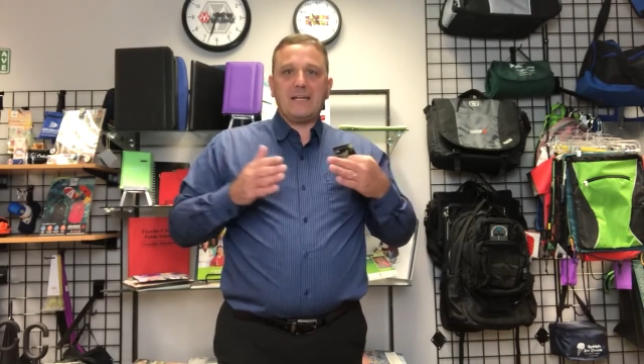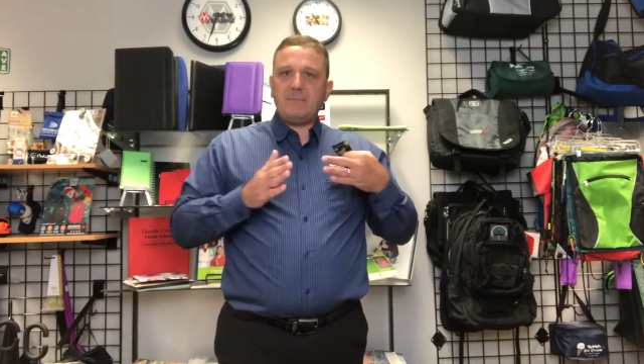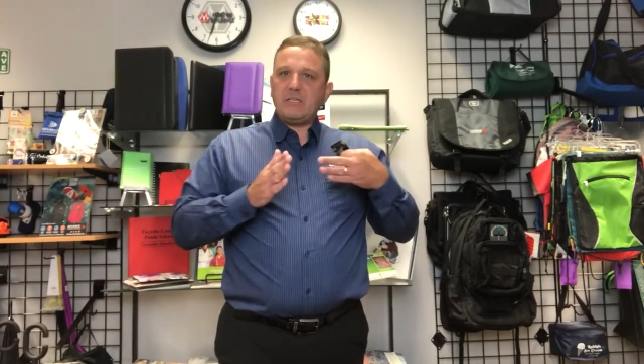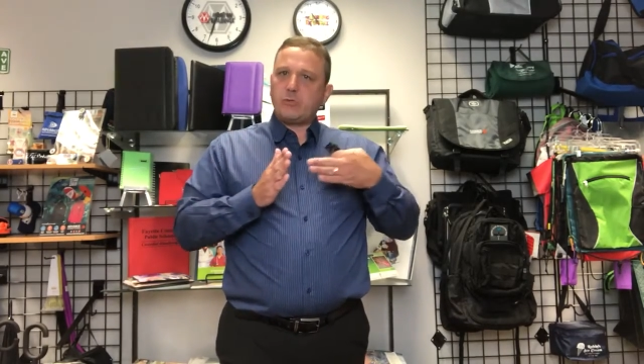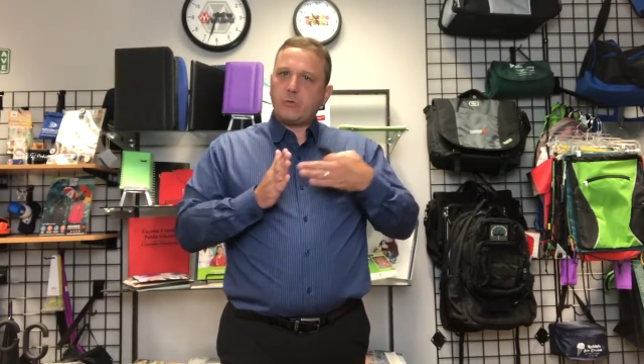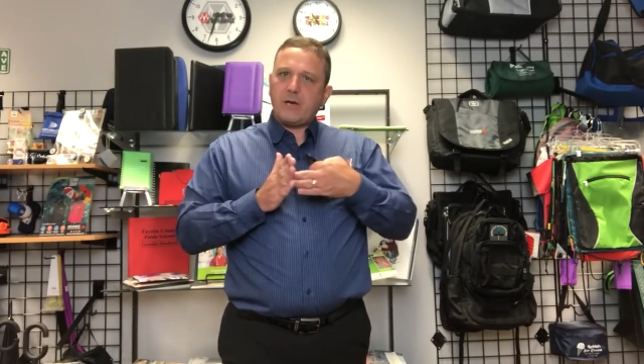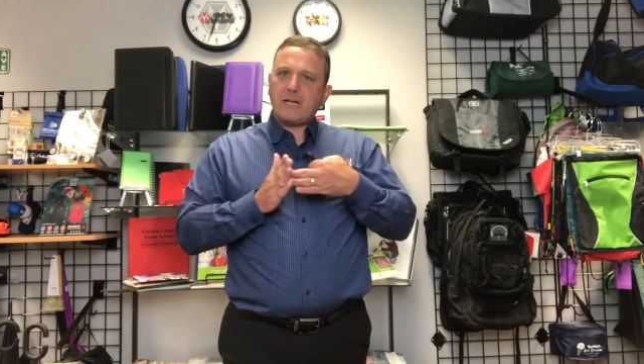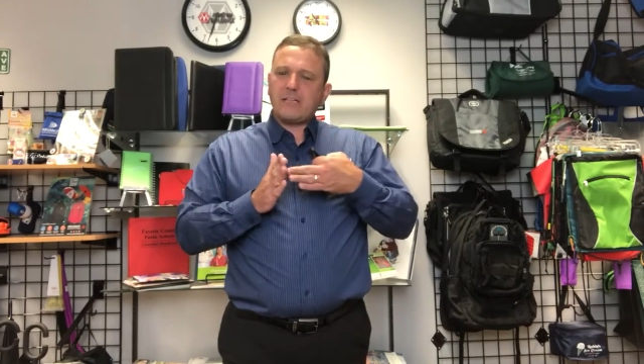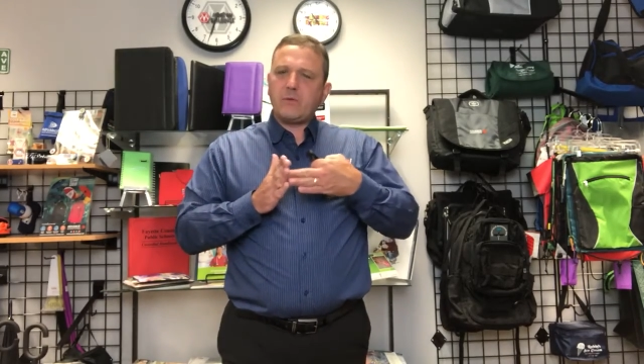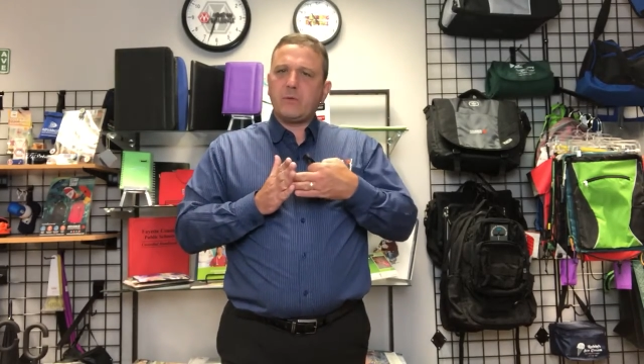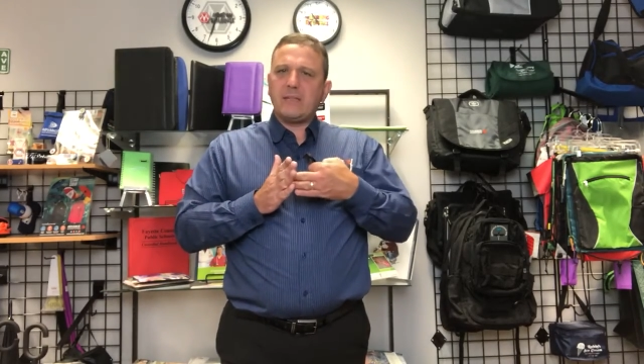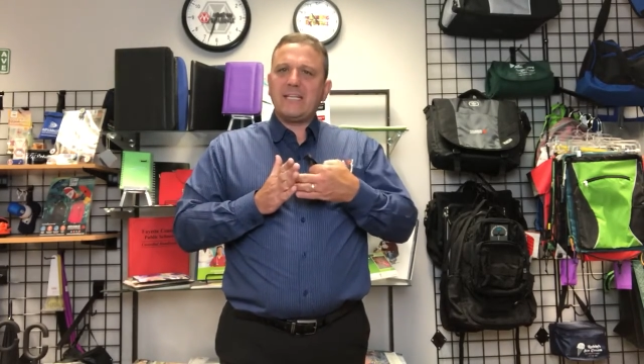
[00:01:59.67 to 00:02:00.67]
and I mean
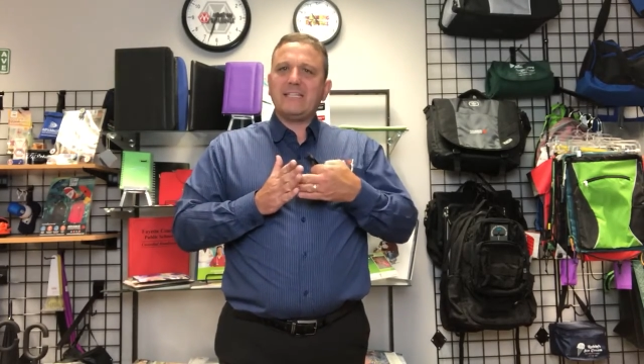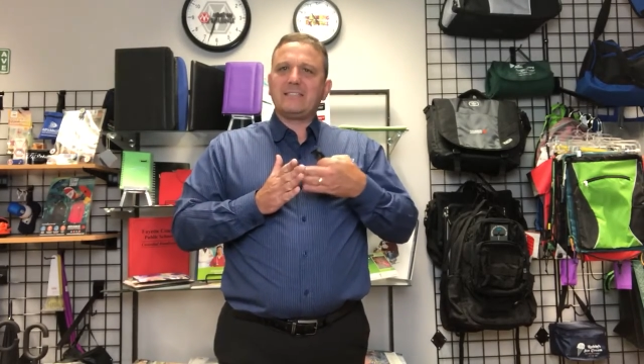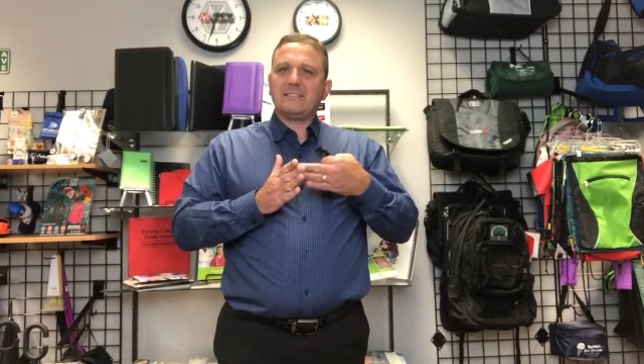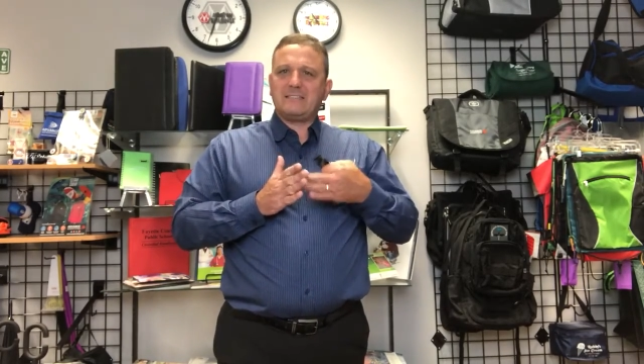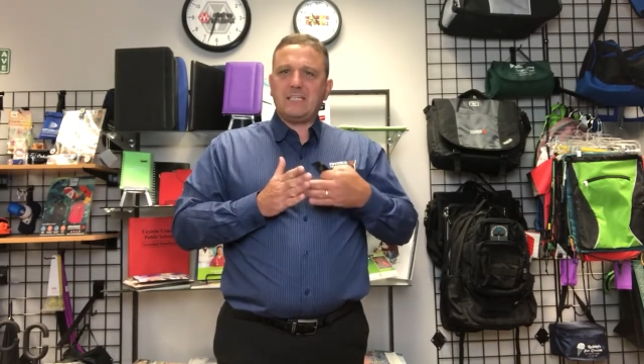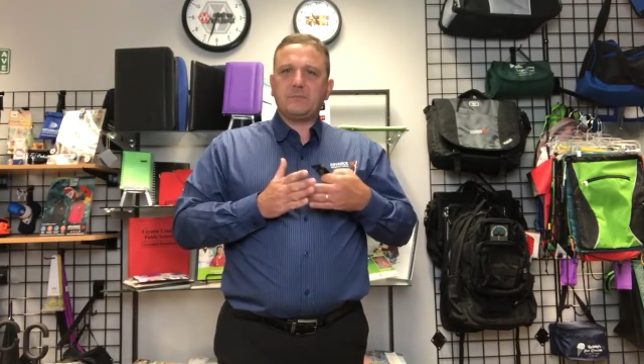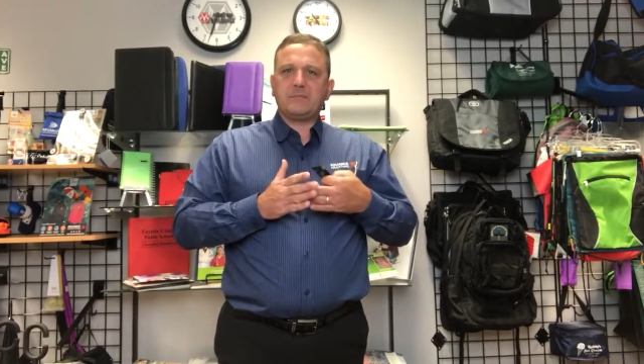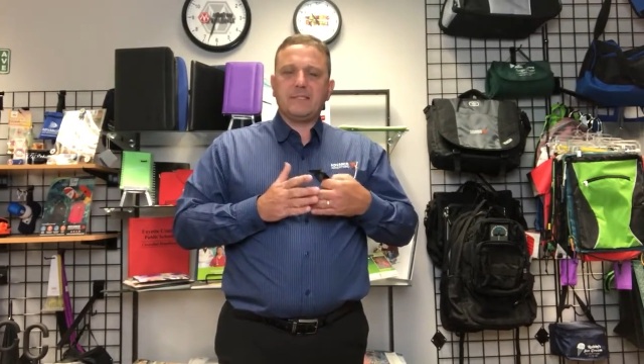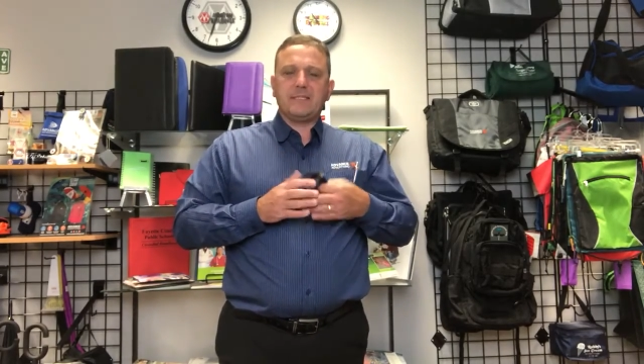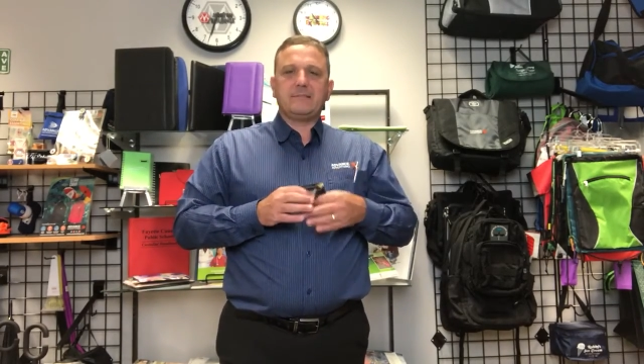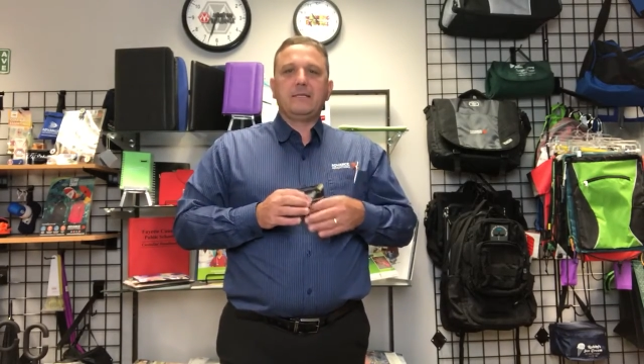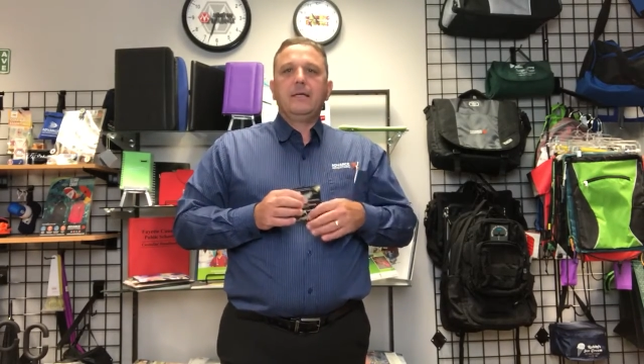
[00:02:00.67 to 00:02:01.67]
directly related to
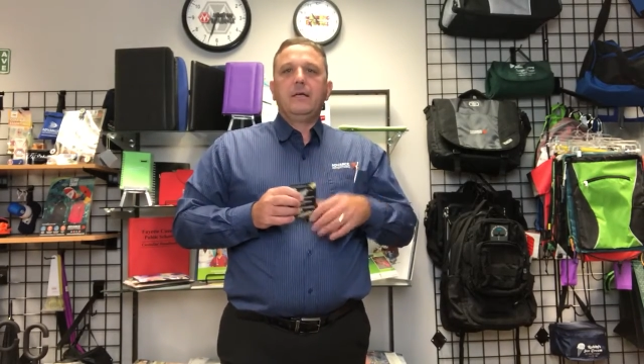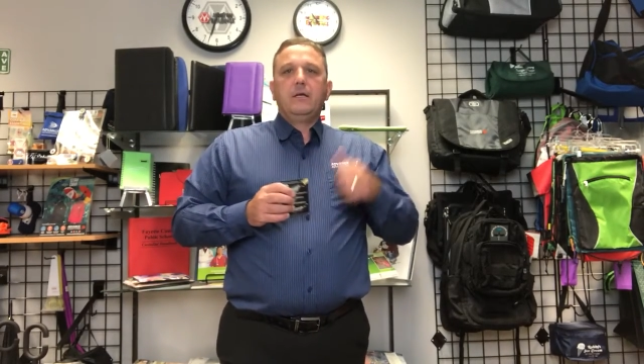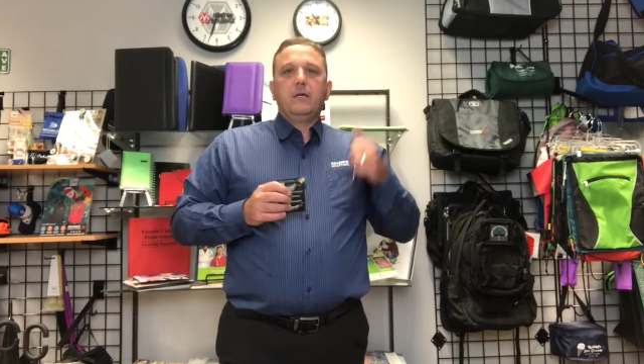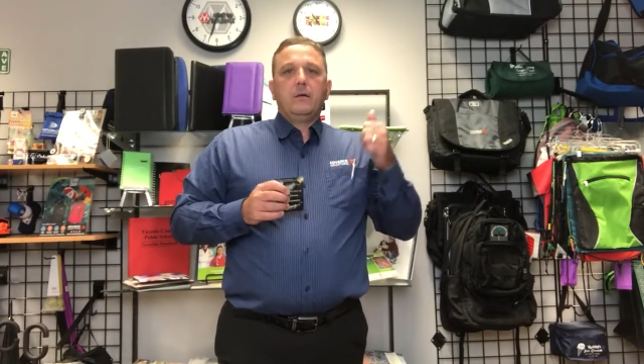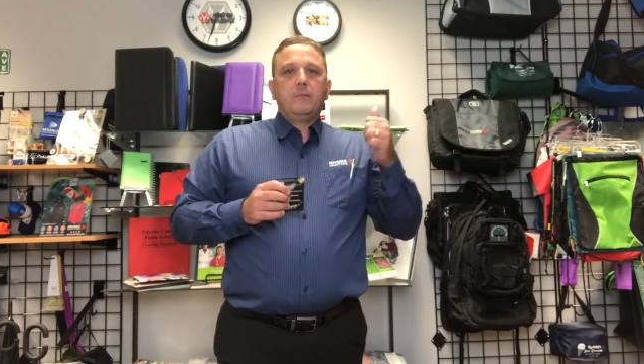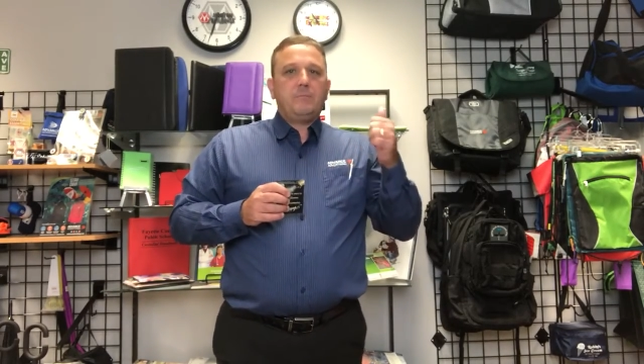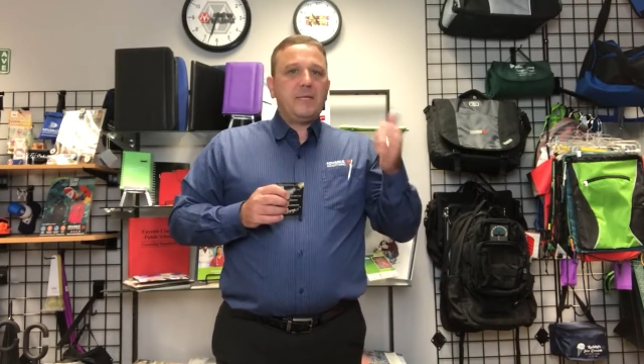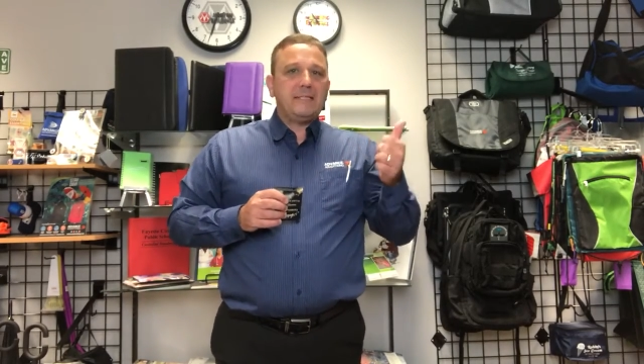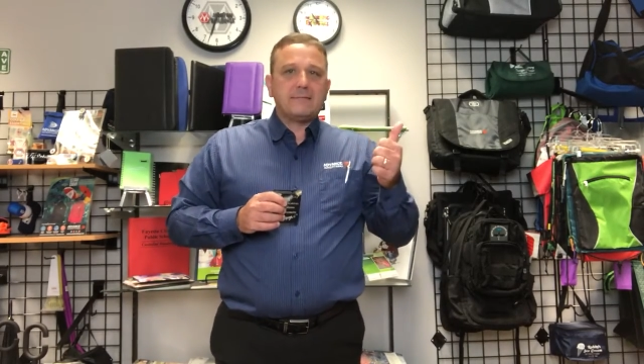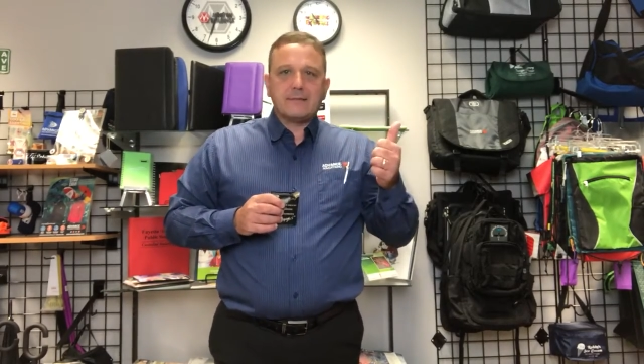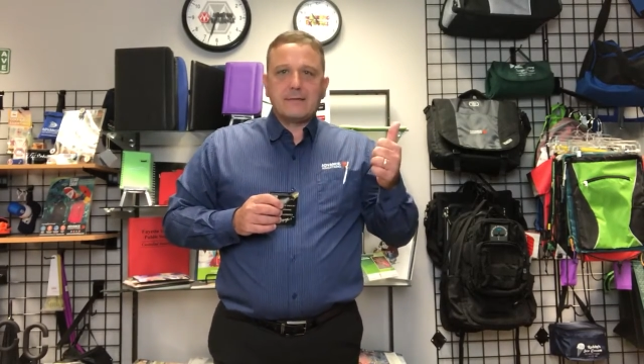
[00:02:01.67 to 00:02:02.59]
substance, pizza